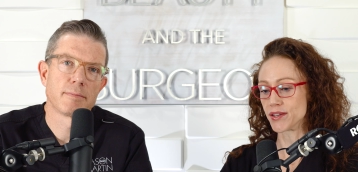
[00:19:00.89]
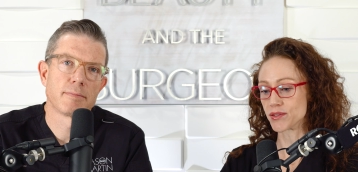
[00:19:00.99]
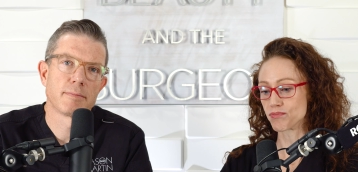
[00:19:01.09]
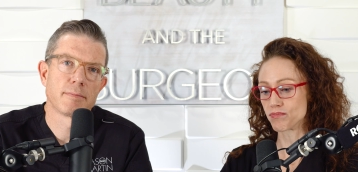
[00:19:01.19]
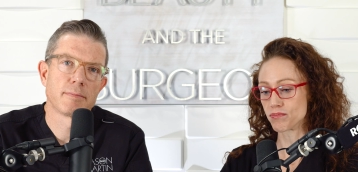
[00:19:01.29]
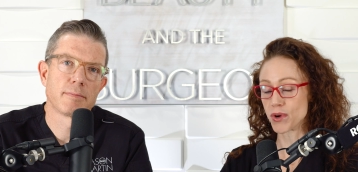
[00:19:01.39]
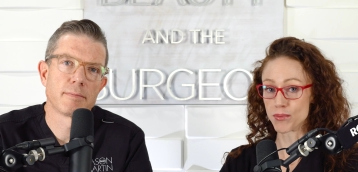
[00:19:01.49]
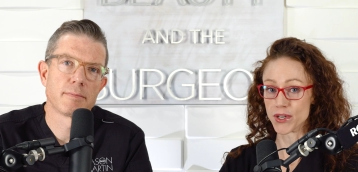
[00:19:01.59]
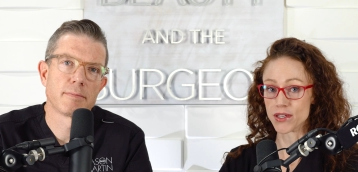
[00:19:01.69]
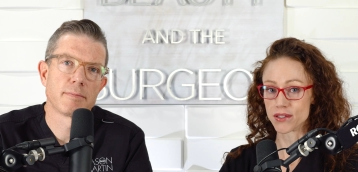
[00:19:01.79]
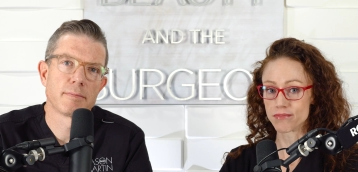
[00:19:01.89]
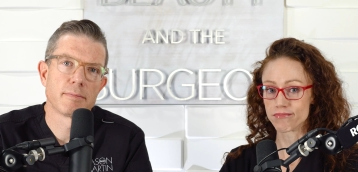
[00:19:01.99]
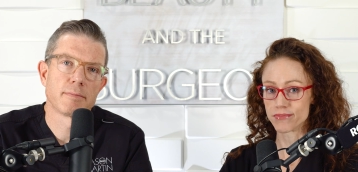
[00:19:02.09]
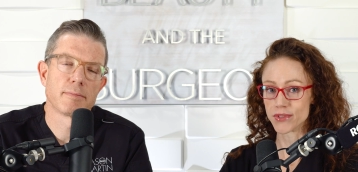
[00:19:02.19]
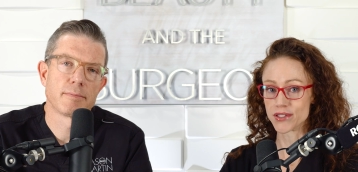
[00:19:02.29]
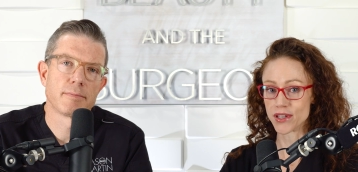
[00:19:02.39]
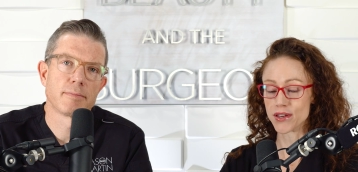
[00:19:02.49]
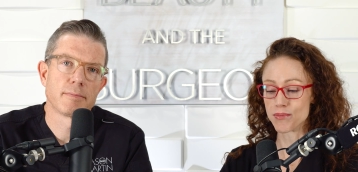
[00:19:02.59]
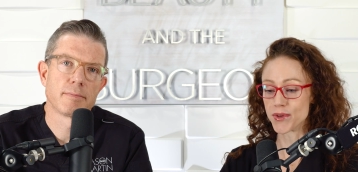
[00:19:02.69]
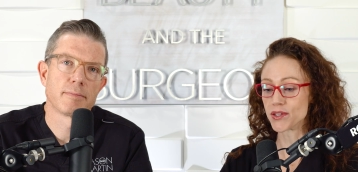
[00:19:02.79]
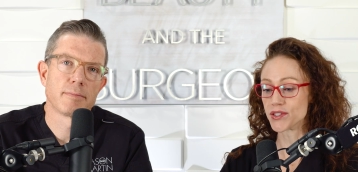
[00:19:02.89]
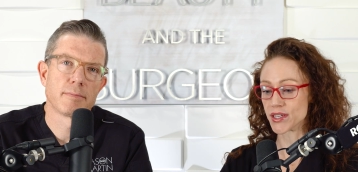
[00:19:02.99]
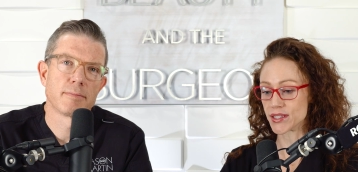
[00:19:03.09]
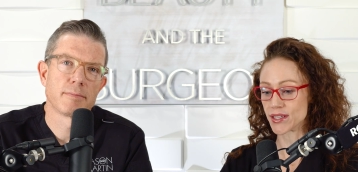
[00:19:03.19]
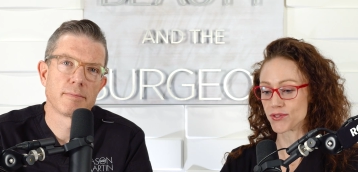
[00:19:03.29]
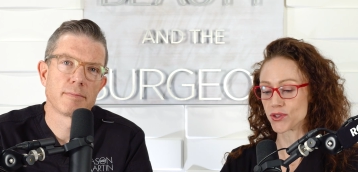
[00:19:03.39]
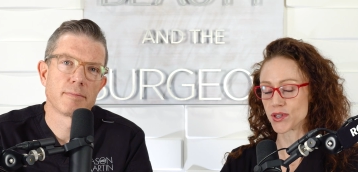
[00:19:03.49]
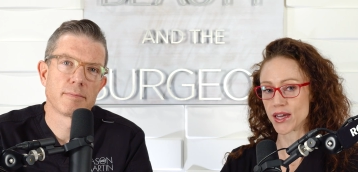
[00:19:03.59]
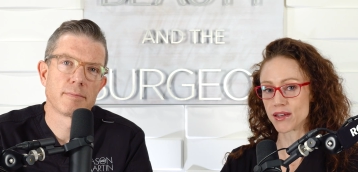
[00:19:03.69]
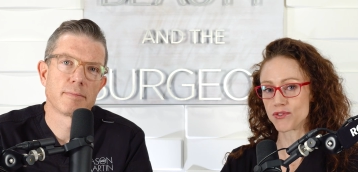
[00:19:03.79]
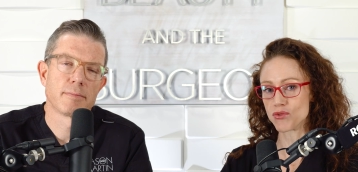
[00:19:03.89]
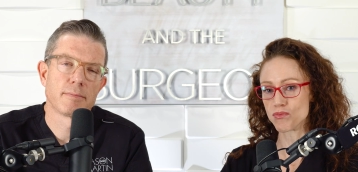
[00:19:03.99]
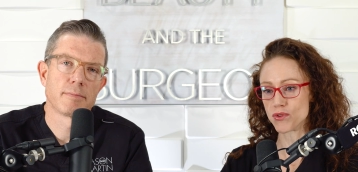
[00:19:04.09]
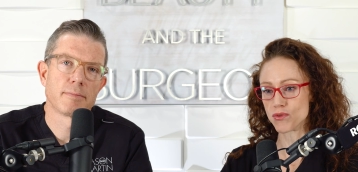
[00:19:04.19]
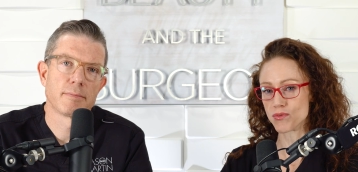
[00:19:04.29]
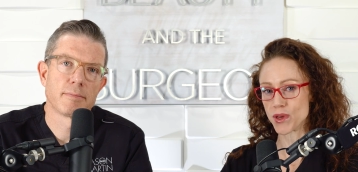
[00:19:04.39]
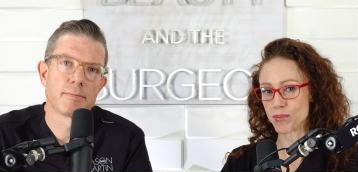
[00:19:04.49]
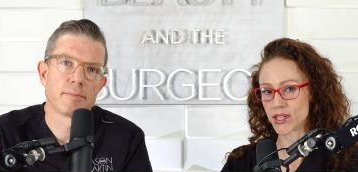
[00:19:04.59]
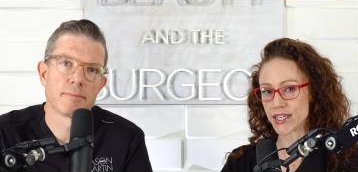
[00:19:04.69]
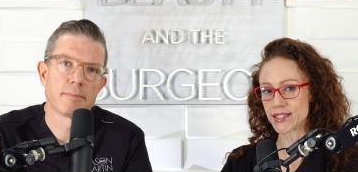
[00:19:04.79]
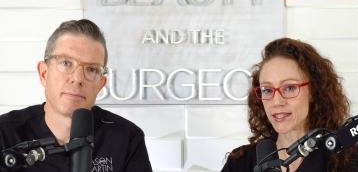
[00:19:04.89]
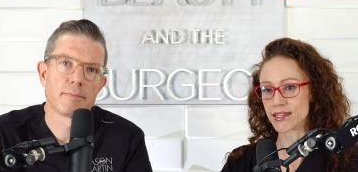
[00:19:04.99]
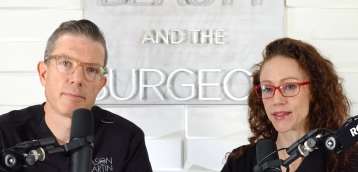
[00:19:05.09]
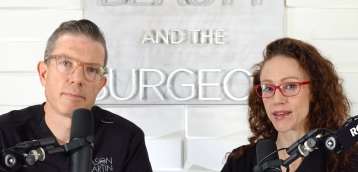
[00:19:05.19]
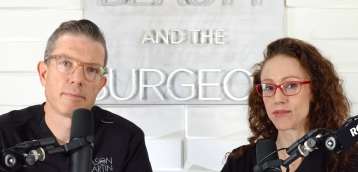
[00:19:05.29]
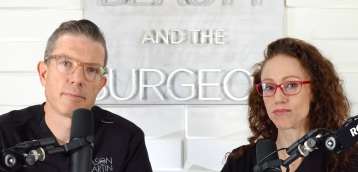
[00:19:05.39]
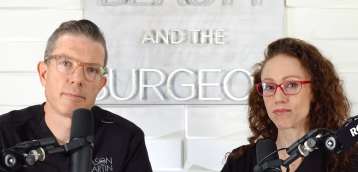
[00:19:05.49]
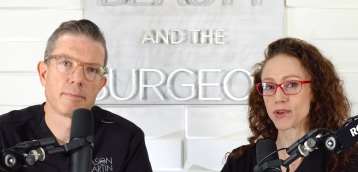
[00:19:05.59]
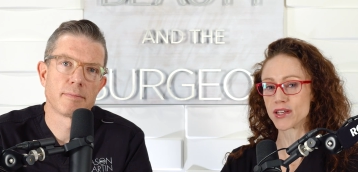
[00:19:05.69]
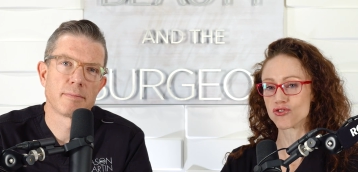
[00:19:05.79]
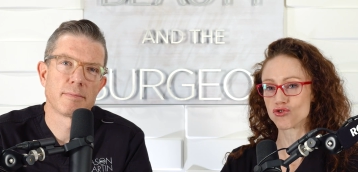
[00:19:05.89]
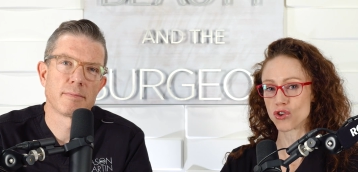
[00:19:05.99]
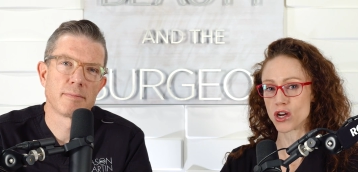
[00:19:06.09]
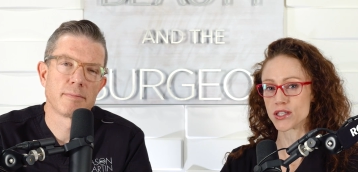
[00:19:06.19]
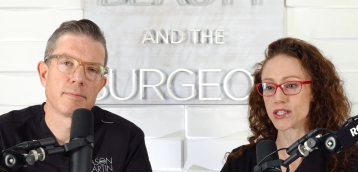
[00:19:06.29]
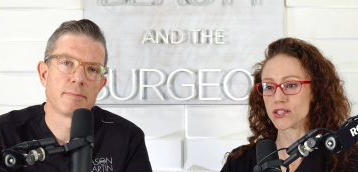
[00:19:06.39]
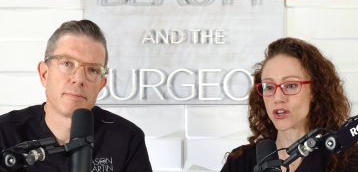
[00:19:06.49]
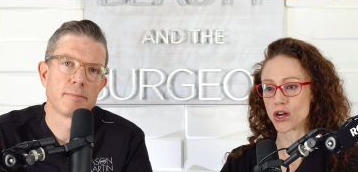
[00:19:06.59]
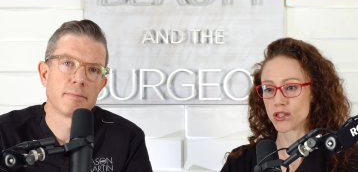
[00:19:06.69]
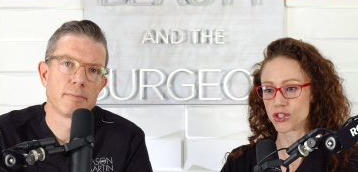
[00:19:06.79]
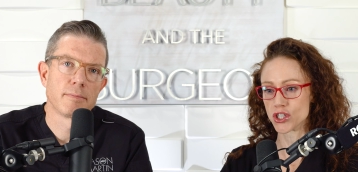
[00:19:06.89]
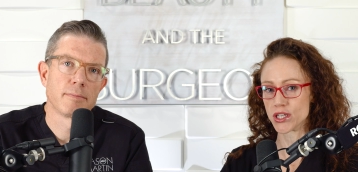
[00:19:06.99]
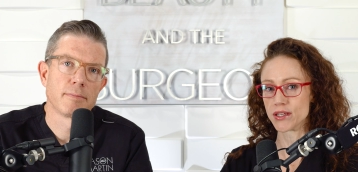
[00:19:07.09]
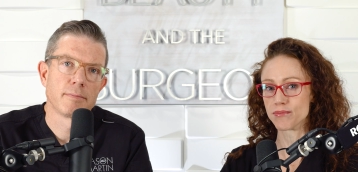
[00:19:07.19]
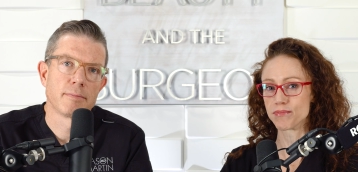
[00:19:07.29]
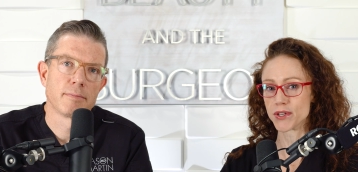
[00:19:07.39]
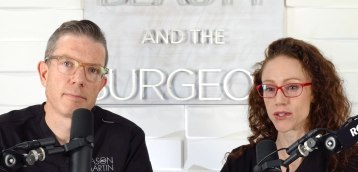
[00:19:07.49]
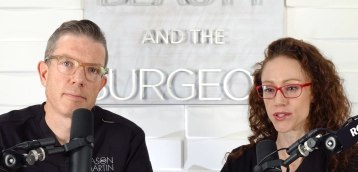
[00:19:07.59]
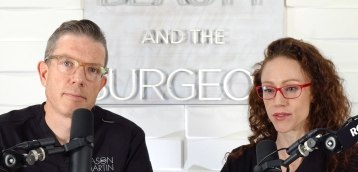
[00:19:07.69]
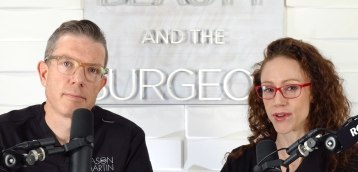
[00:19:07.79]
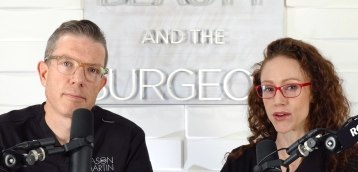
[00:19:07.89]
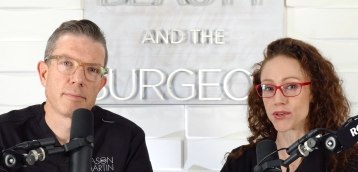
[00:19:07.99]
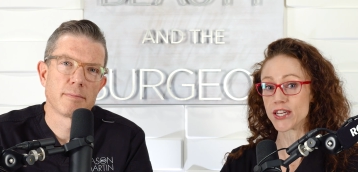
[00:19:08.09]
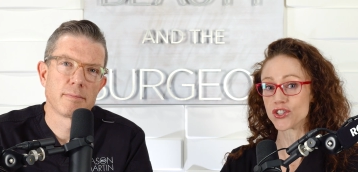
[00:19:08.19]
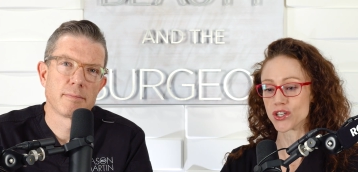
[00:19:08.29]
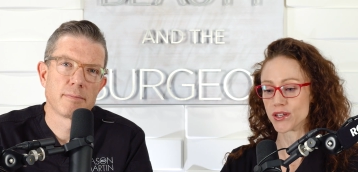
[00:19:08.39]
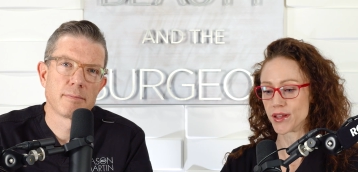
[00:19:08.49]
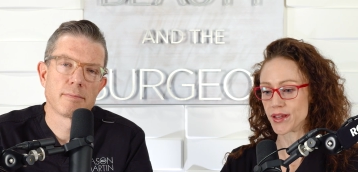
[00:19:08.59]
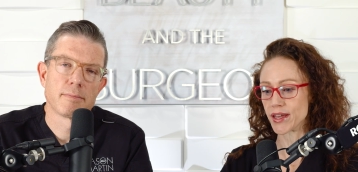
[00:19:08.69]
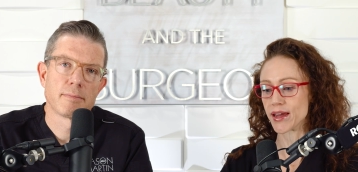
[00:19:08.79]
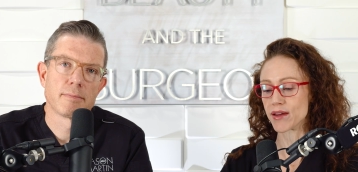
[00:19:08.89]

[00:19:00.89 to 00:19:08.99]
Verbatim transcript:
Speaker 1: is permanent. It's and it builds on itself. So it kind of you you they place it and then it kind of draws in collagen and builds a foundation and then they can